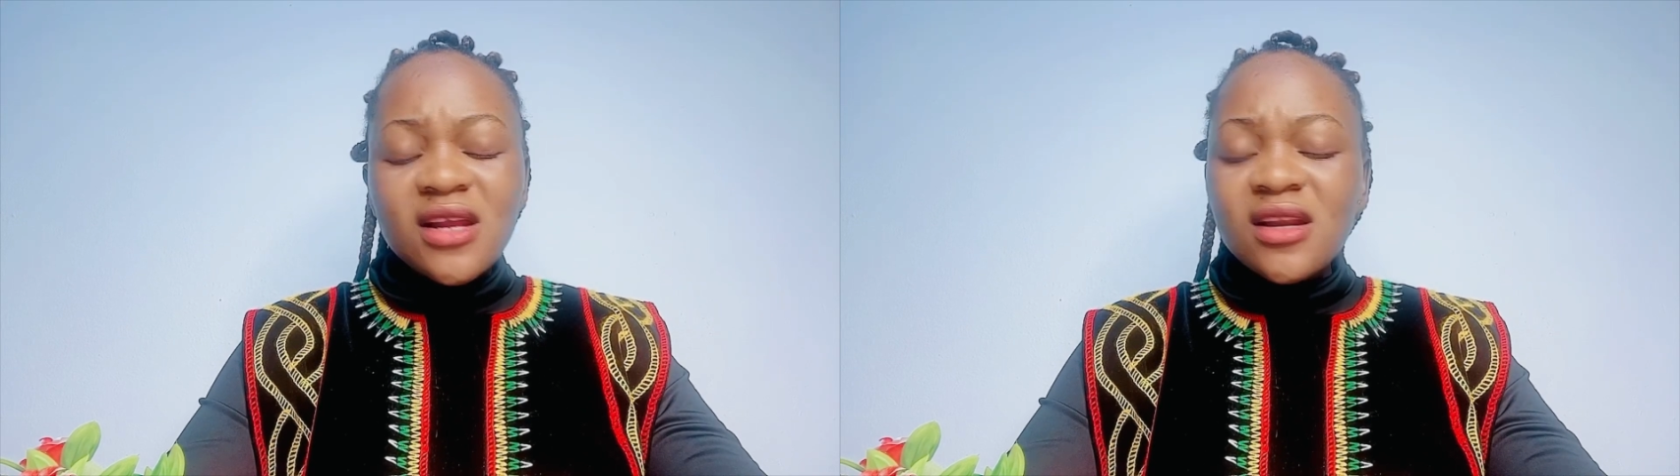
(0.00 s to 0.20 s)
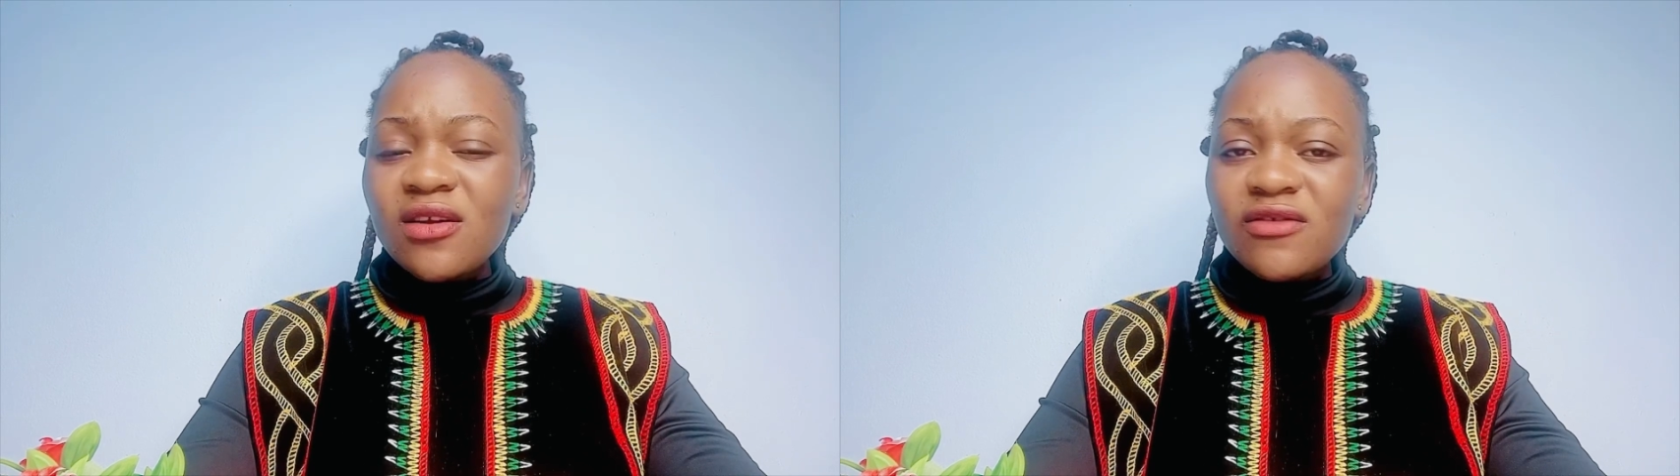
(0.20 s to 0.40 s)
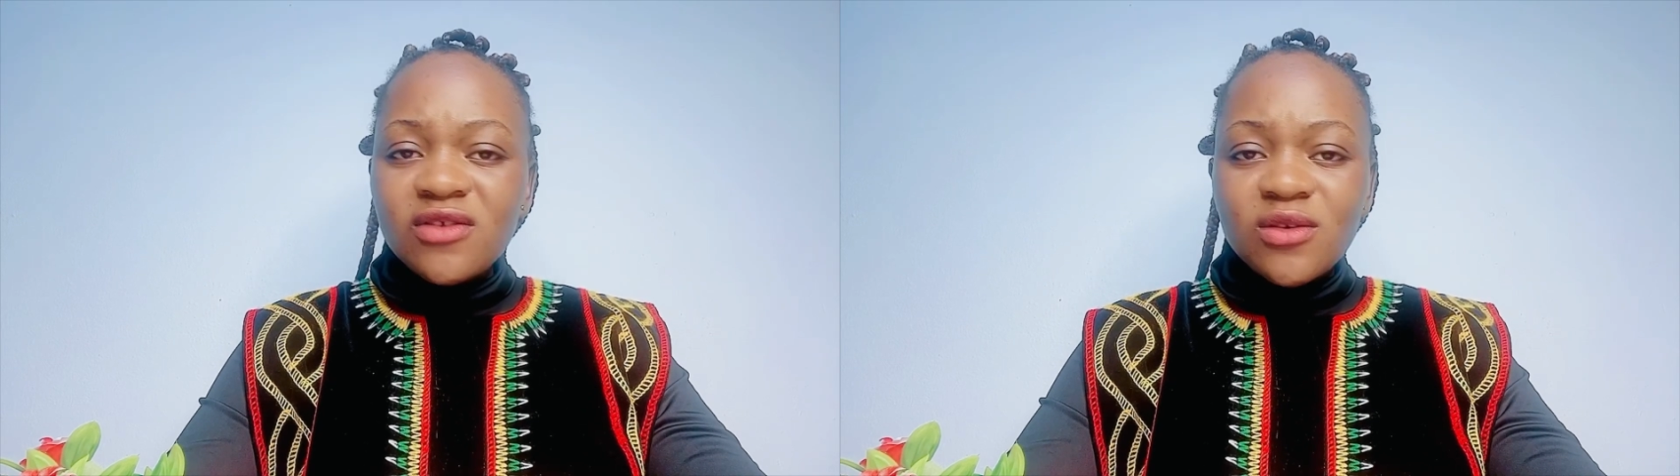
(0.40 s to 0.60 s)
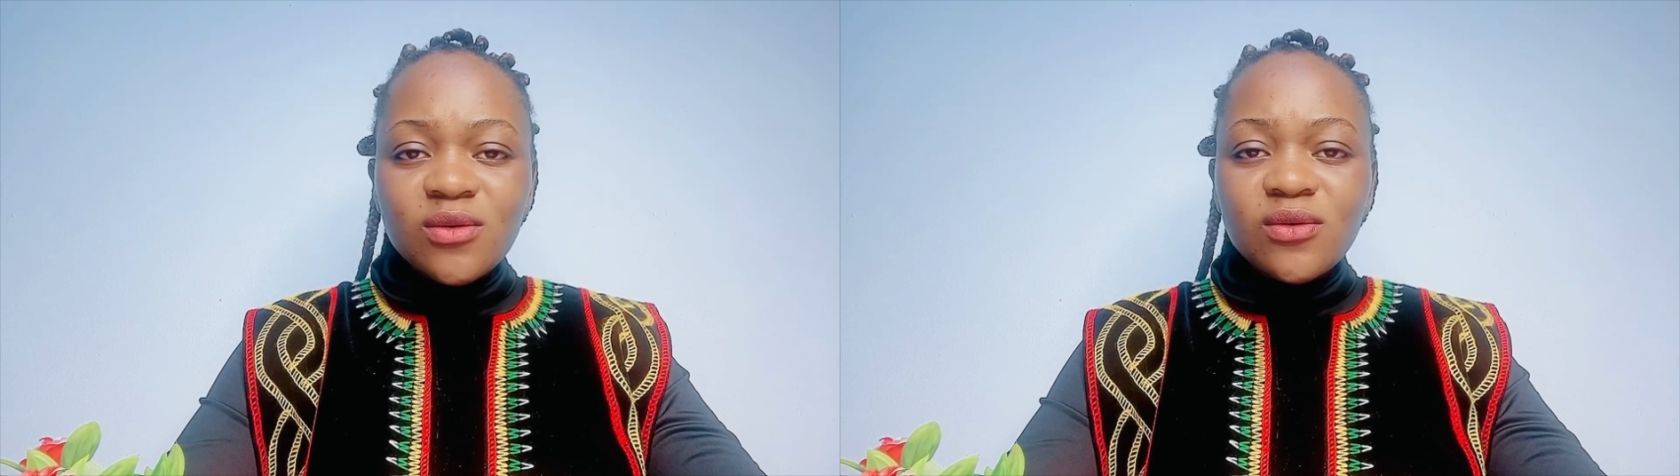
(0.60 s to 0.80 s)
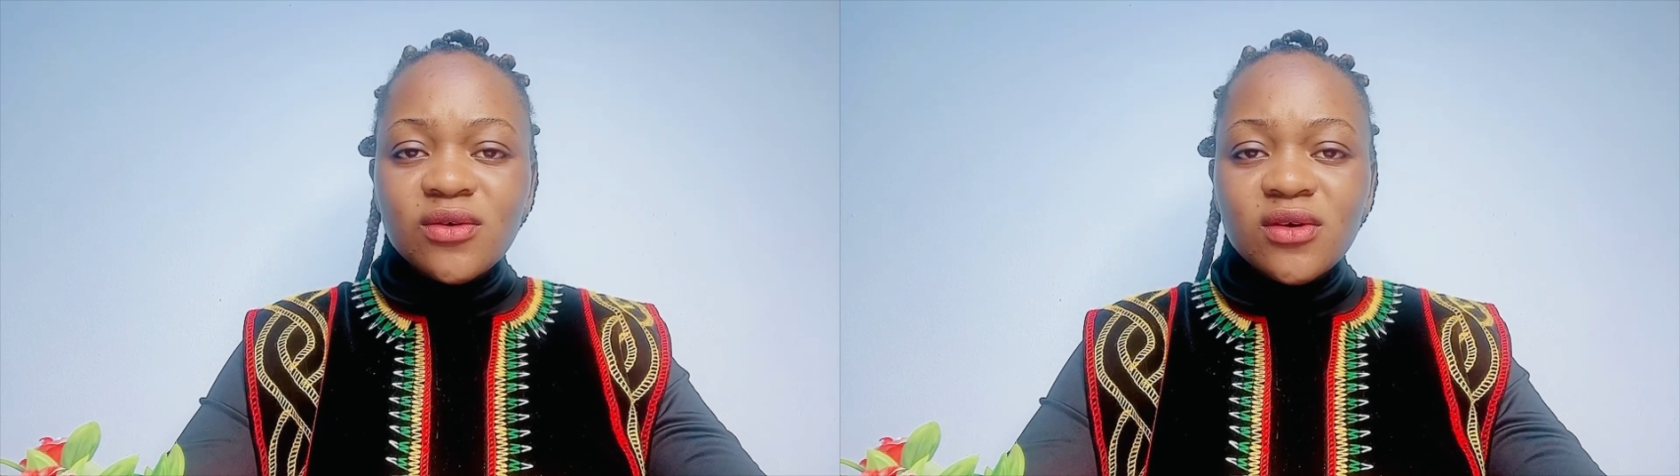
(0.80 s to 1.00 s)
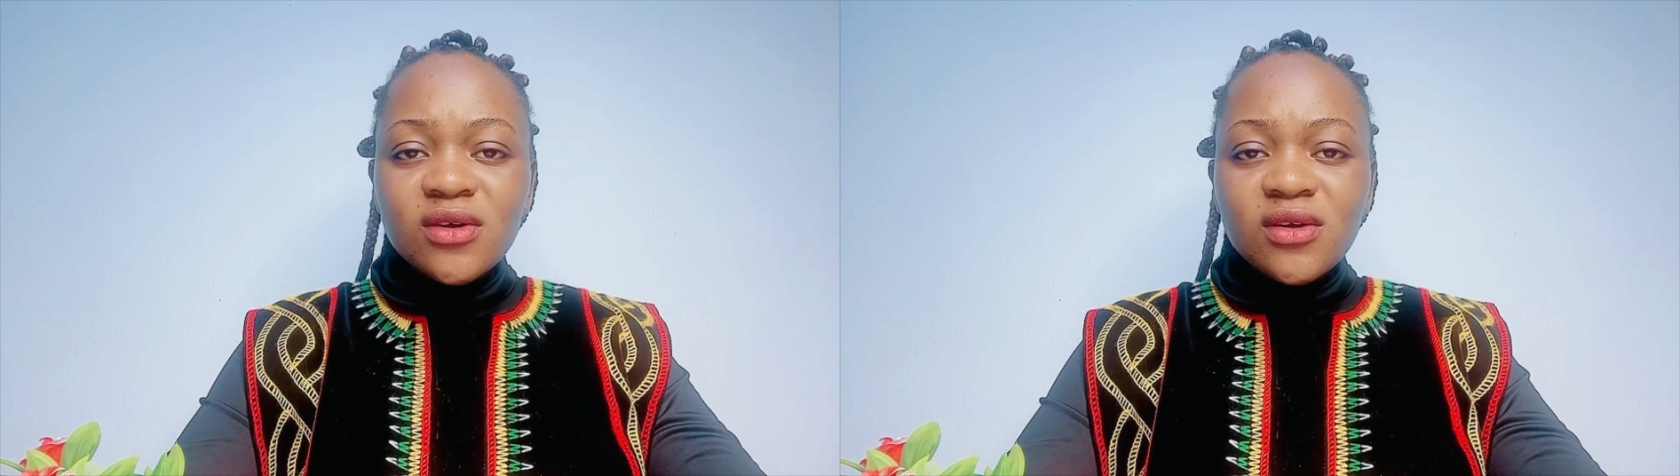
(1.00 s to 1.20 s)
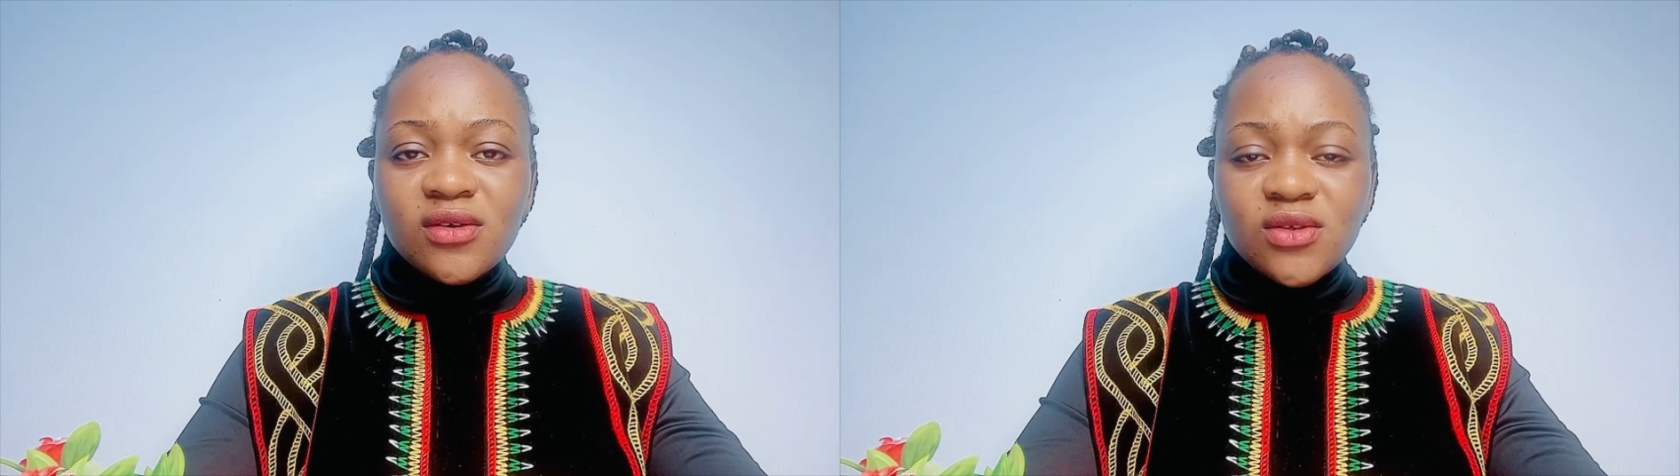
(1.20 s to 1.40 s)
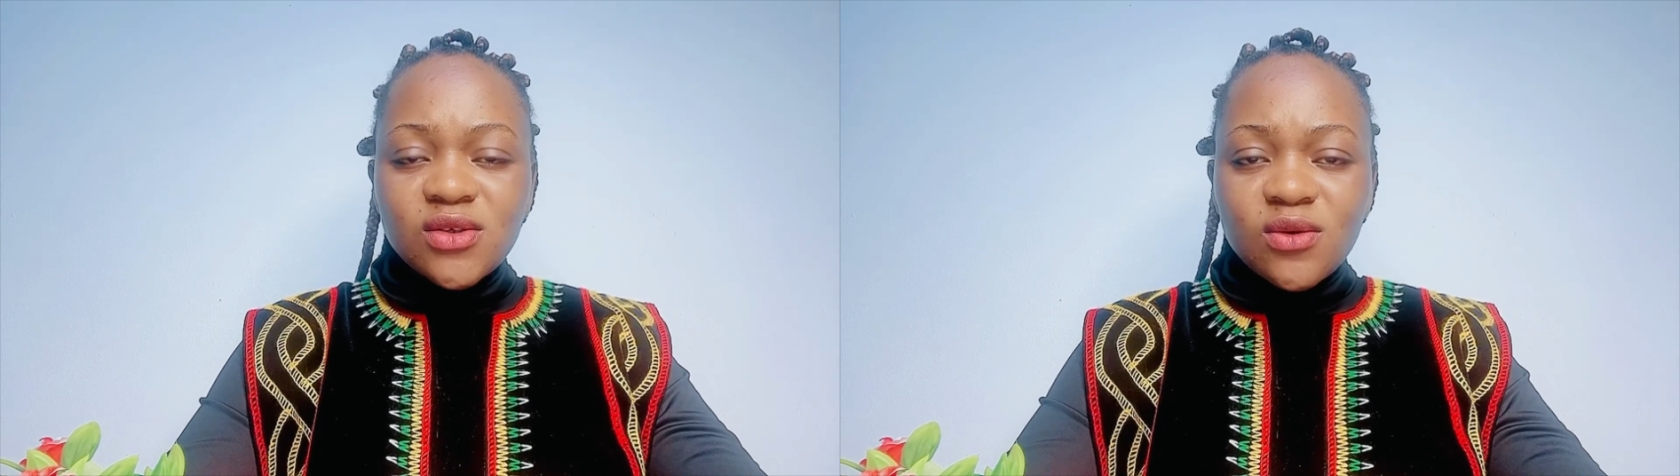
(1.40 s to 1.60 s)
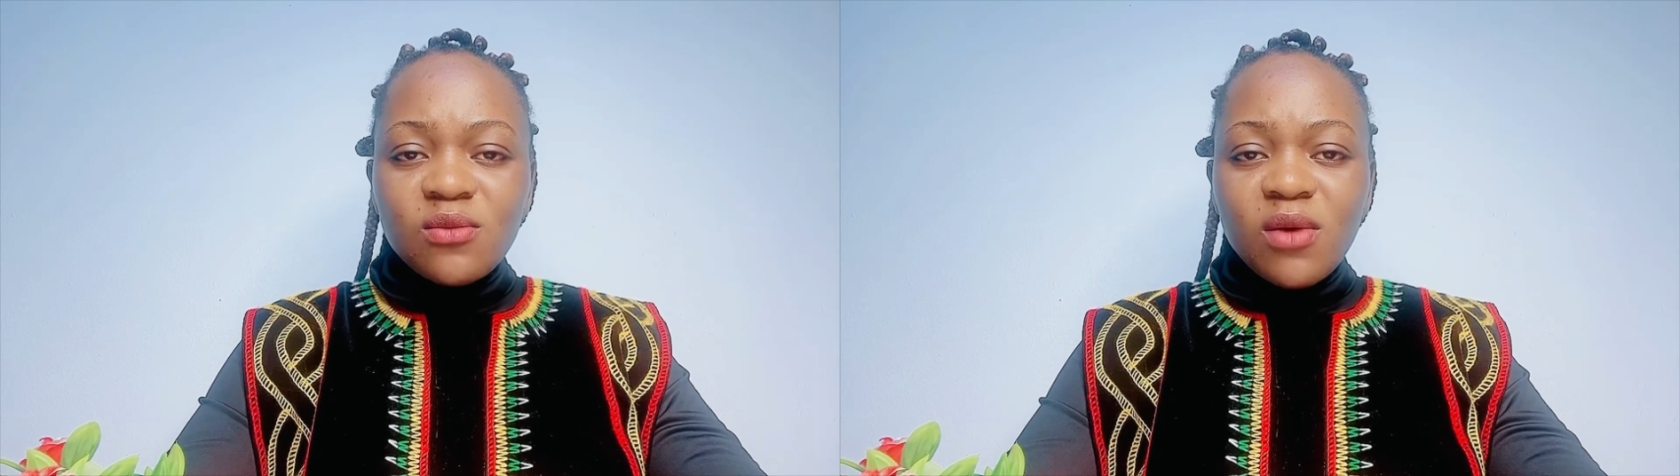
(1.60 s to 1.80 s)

I love you so